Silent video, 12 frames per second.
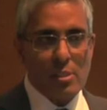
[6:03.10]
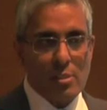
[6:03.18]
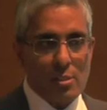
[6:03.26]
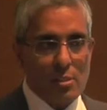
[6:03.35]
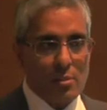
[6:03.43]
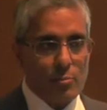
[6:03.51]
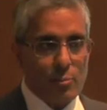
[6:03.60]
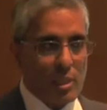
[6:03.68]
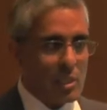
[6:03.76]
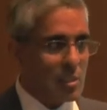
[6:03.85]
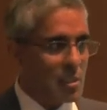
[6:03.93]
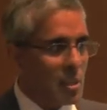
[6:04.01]
system
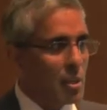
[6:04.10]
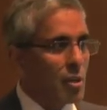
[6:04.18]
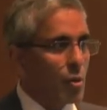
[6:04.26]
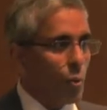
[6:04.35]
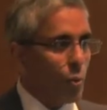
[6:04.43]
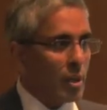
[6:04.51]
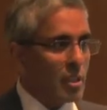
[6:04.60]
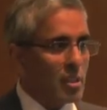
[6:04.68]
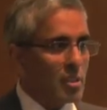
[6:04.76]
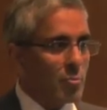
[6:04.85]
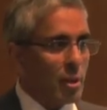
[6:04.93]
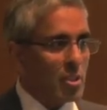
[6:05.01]
because we
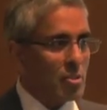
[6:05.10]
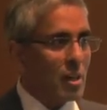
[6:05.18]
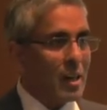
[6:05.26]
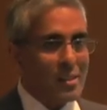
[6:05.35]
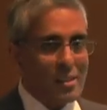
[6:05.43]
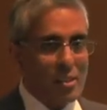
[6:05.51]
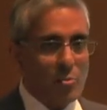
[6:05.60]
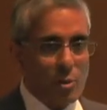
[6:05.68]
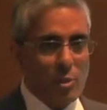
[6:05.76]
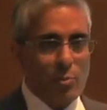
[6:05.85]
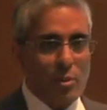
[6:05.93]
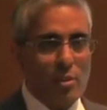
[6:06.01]
need to make sure our young
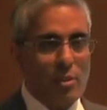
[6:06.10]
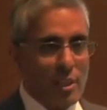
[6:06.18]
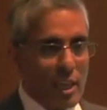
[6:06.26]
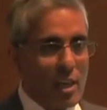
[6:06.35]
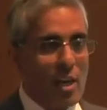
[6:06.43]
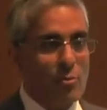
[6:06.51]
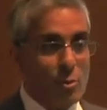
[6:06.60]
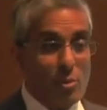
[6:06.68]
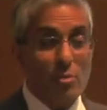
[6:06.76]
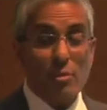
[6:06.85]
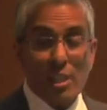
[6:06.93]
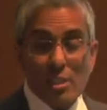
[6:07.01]
people get off to a
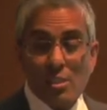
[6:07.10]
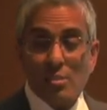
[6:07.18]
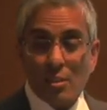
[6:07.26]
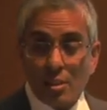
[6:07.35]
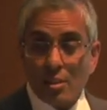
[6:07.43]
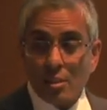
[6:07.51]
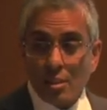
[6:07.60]
great start.